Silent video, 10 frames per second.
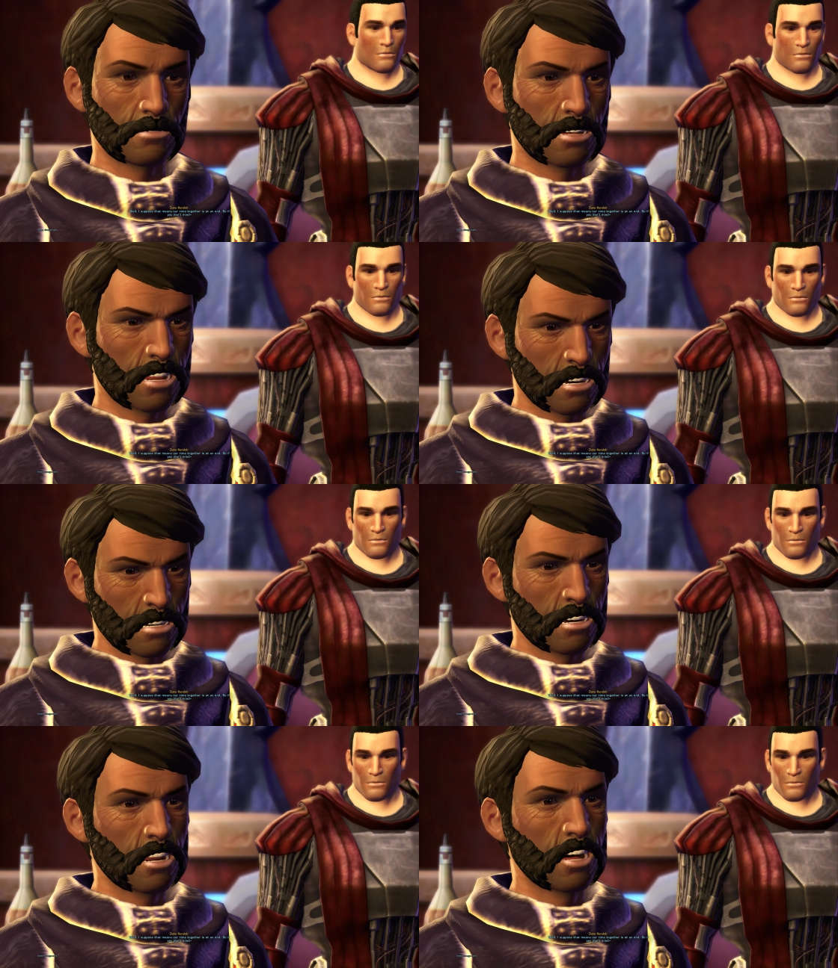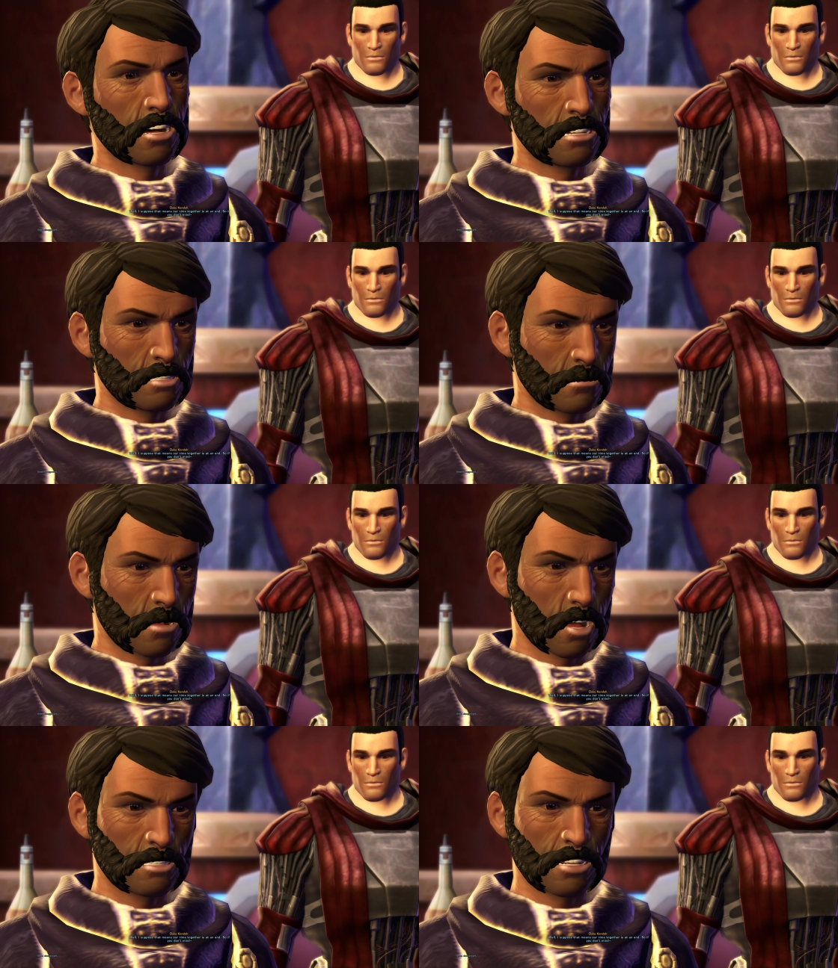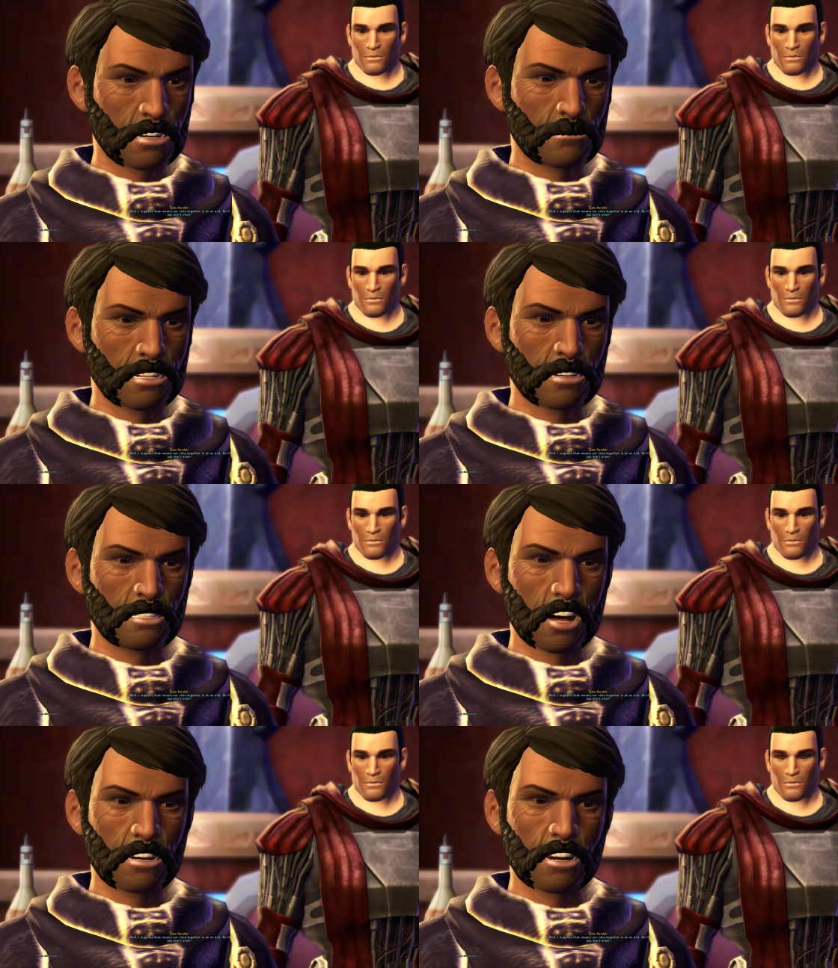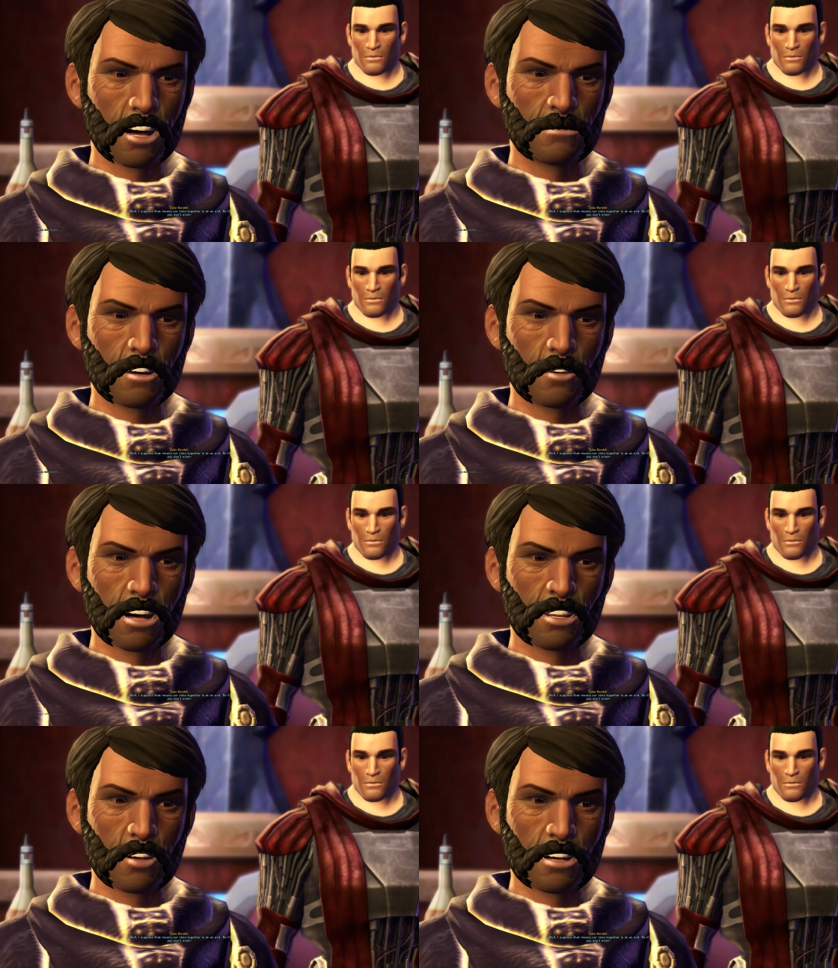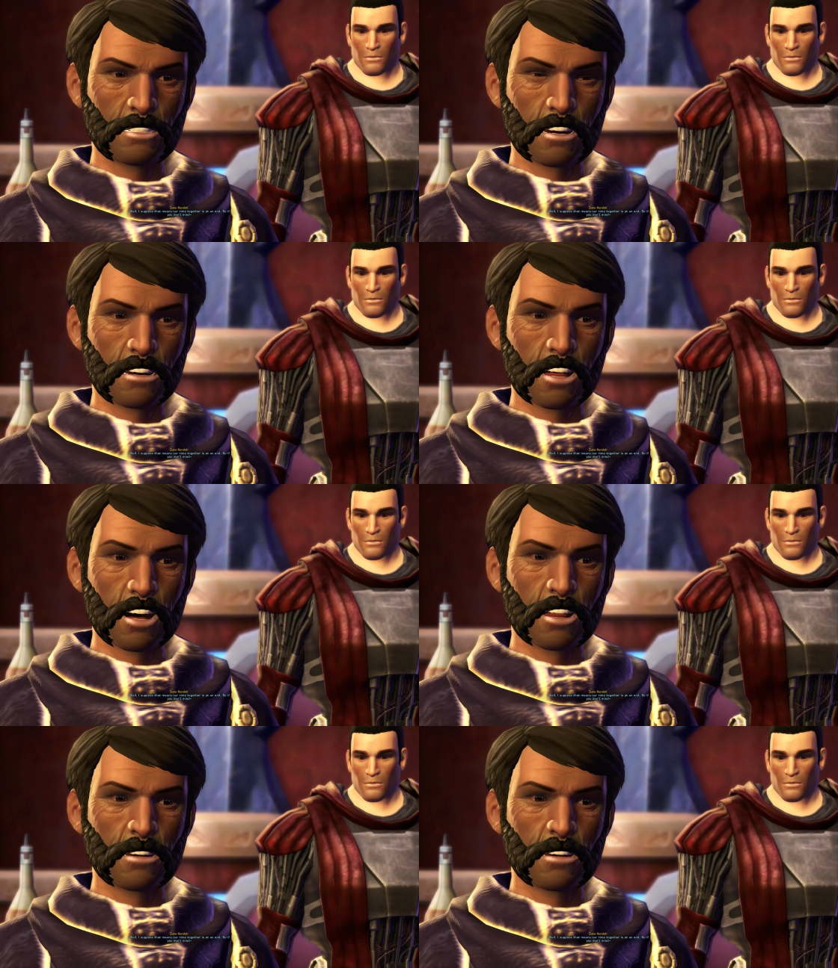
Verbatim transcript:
Speaker 1: Well, I suppose that means our time together is at an